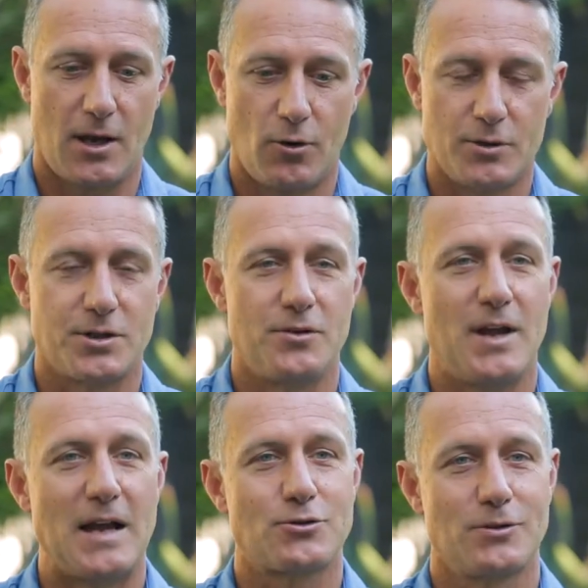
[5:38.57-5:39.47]
also
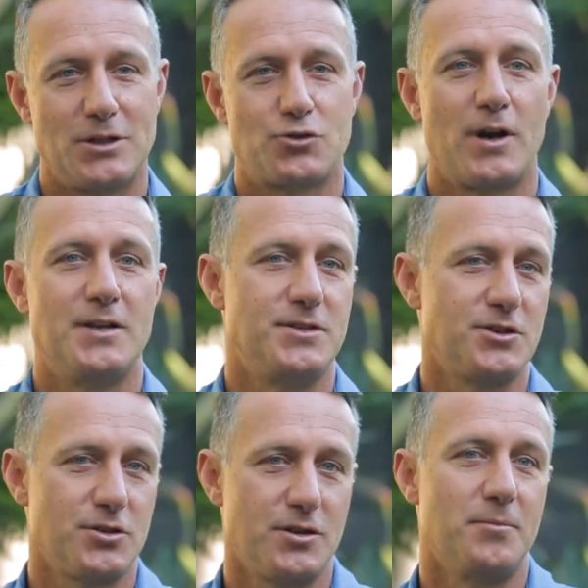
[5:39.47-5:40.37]
naturally
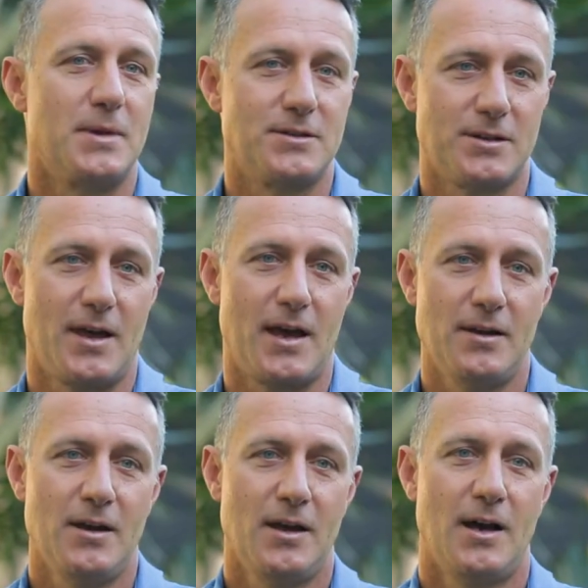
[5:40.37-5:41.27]
transition them into that
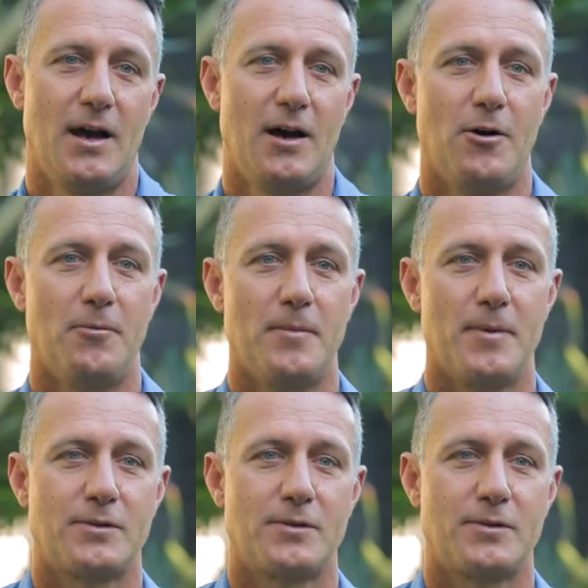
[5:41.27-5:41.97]
um,